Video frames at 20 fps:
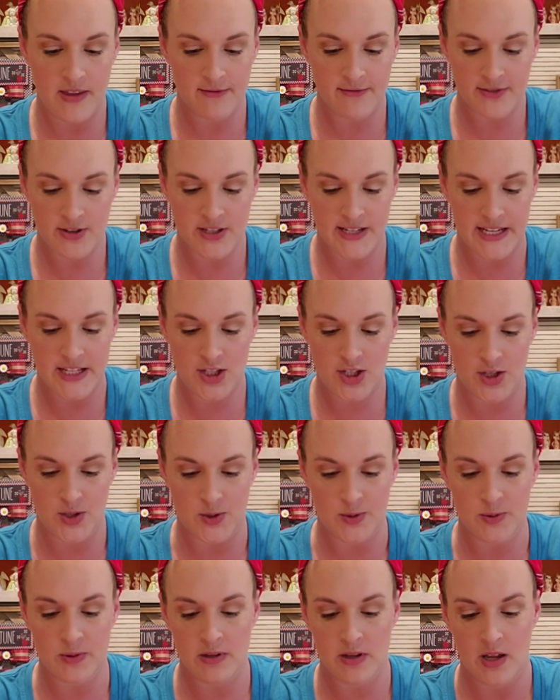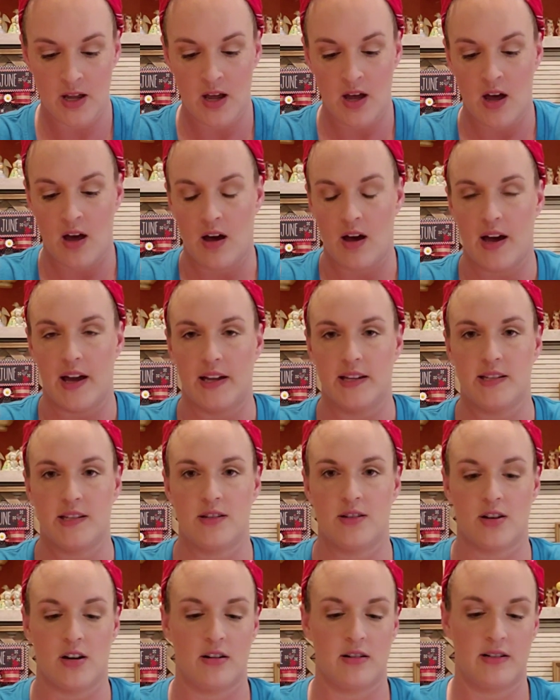then for day two, I
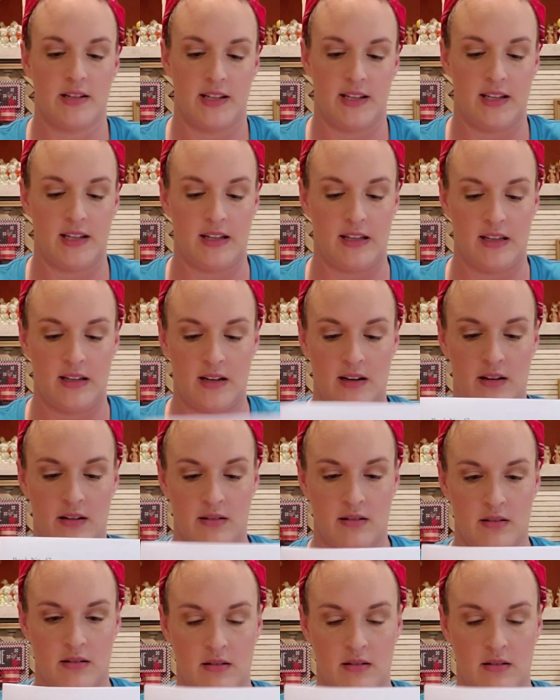started